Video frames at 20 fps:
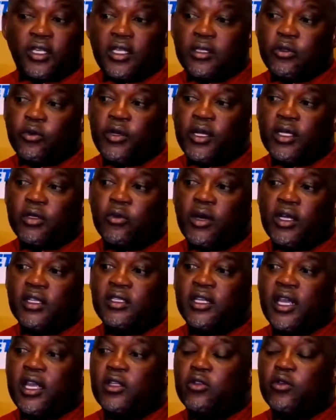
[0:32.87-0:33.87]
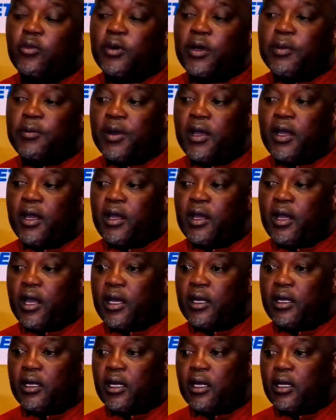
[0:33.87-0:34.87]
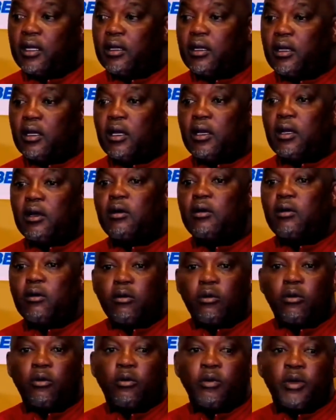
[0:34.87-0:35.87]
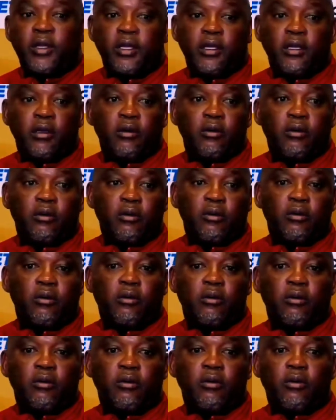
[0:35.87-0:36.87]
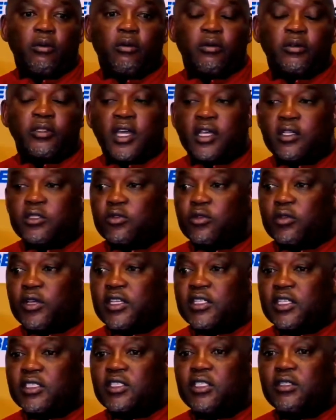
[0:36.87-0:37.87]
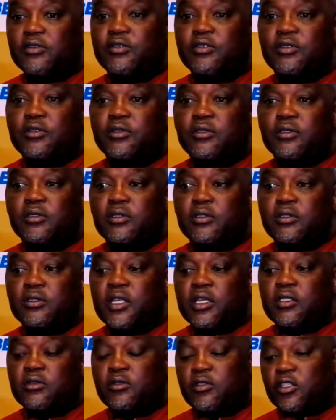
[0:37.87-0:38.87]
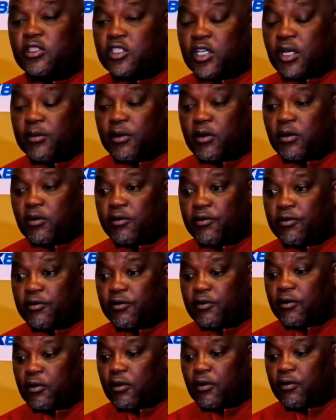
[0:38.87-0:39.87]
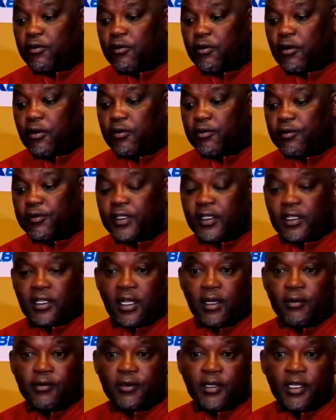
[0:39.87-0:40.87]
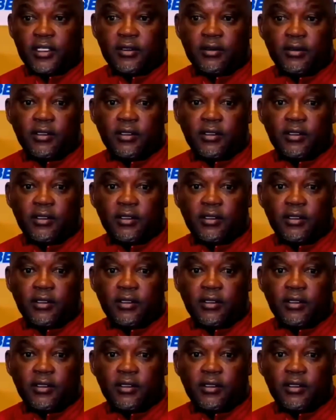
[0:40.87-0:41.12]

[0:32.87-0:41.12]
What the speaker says: with that. We had one day to prepare, and we, thanks to Kaizer Chiefs, thanks to the chairman of the club,